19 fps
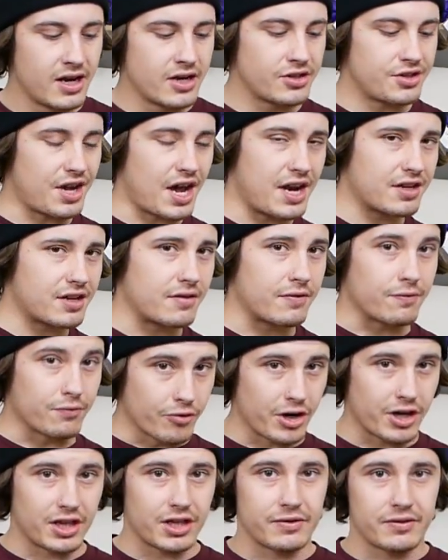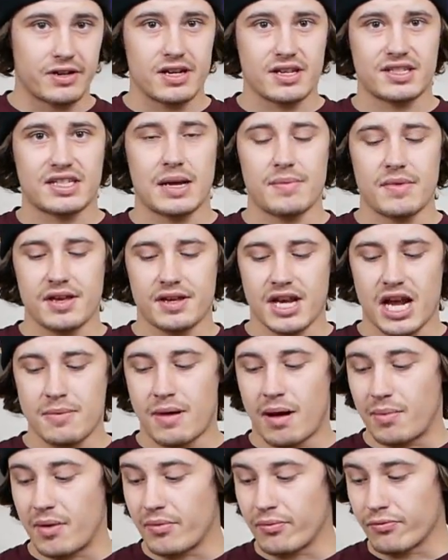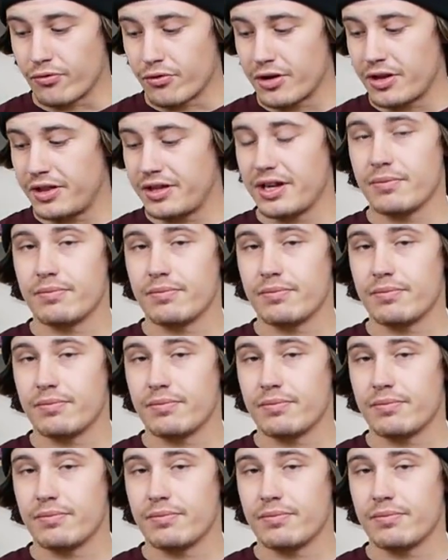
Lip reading: So Addict have really stepped their game up. I'm really